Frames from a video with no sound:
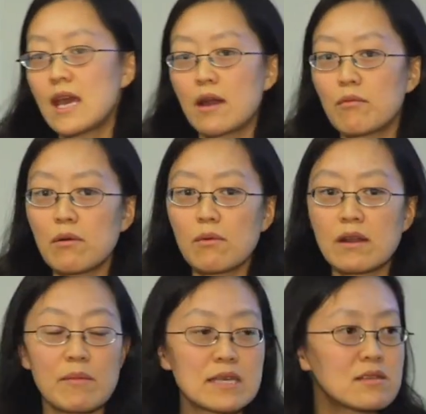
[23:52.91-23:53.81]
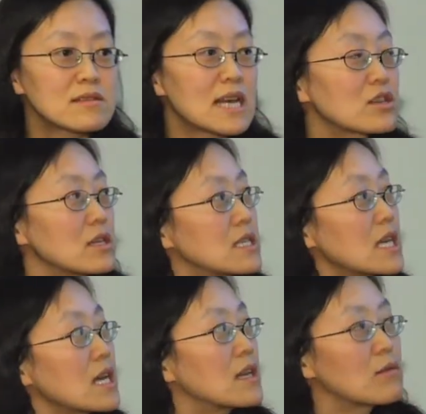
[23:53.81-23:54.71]
And what one of my students actually
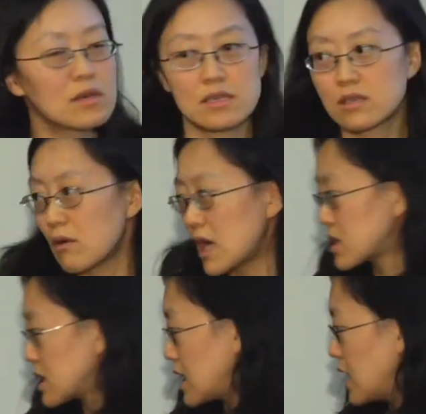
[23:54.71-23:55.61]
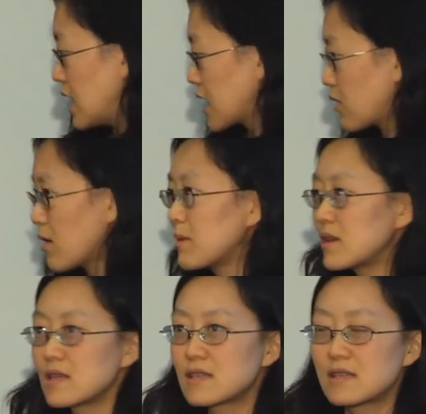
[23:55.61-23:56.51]
did was to actually
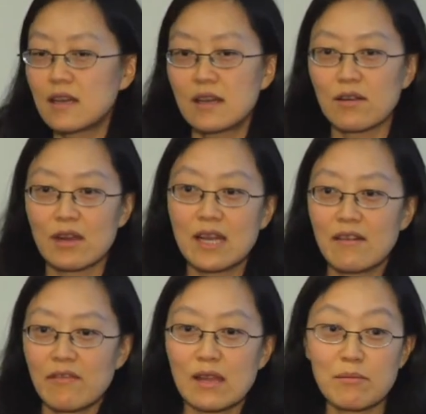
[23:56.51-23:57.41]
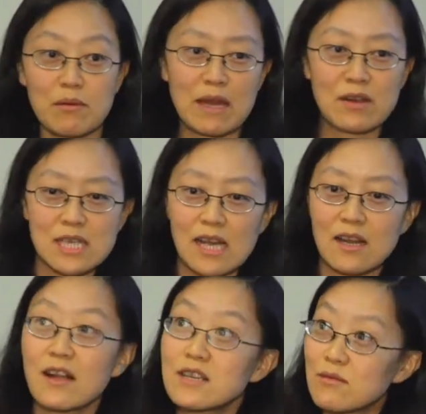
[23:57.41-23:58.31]
incorporate this already available
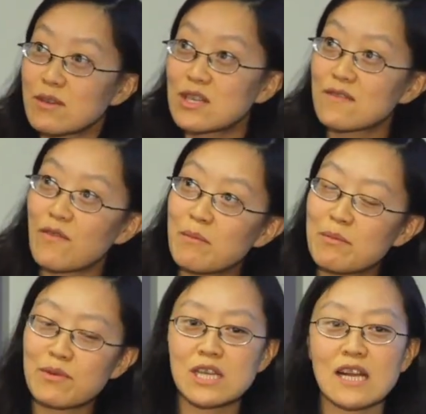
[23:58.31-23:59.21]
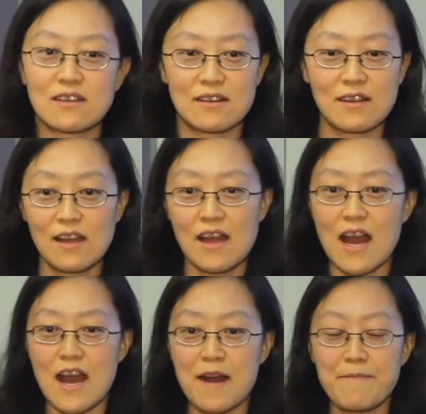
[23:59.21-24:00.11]
microtechnology, which is from a projector,
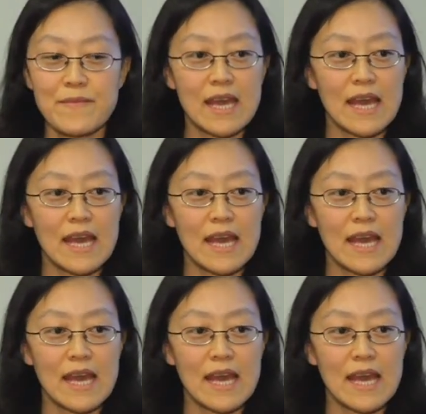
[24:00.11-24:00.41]
and